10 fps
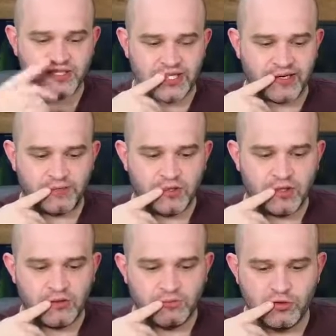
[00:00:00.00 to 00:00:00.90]
time
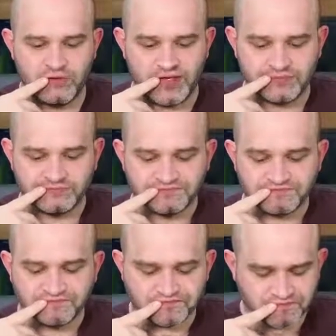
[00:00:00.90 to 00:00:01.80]
moving.
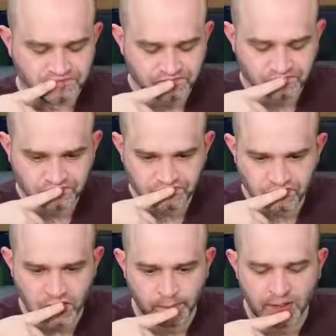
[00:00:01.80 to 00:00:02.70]

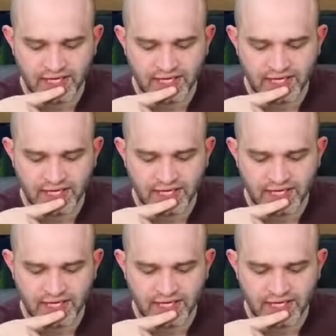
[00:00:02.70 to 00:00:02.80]
But